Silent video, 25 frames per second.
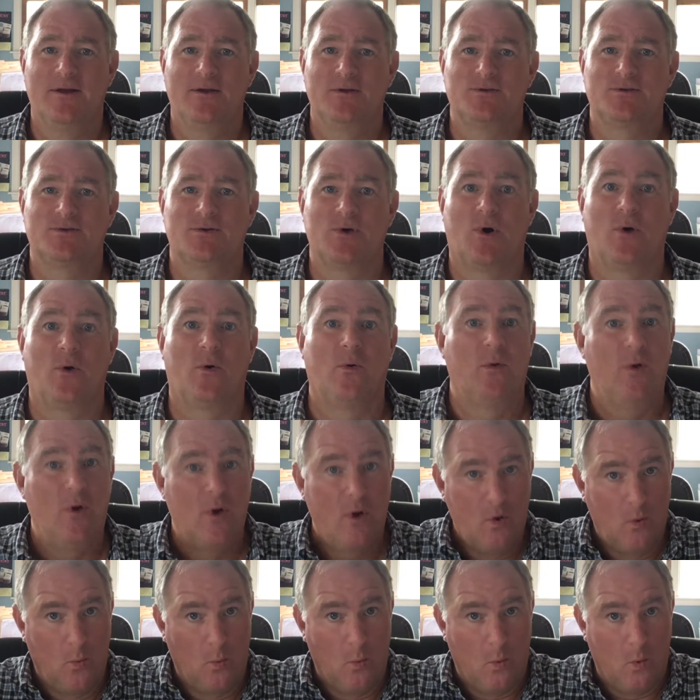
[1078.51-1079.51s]
So
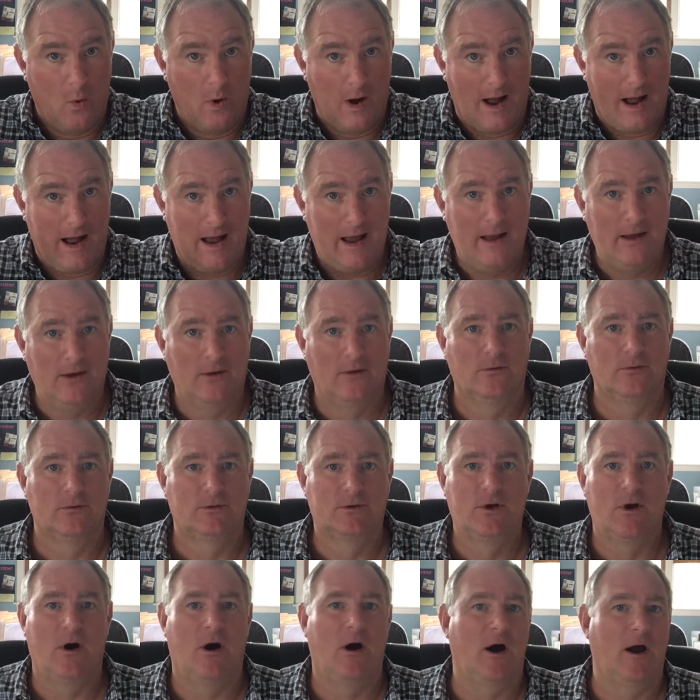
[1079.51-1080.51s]

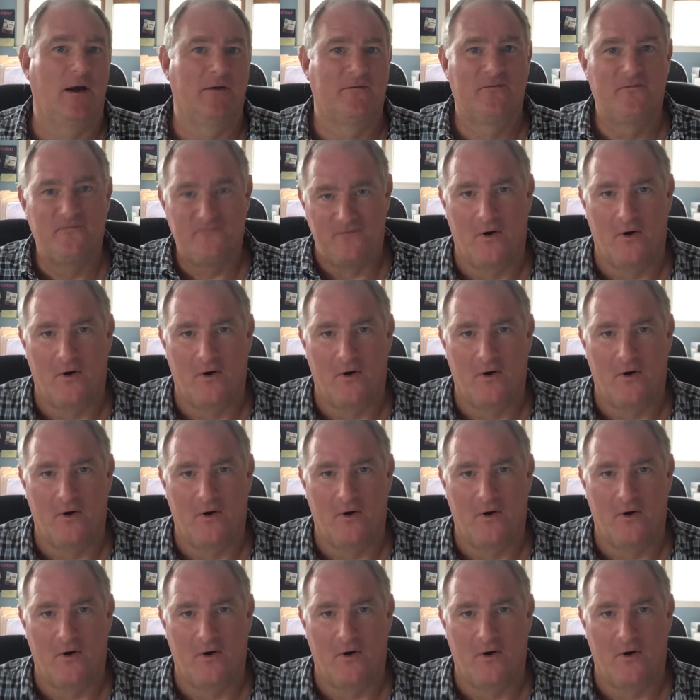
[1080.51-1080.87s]
wild caught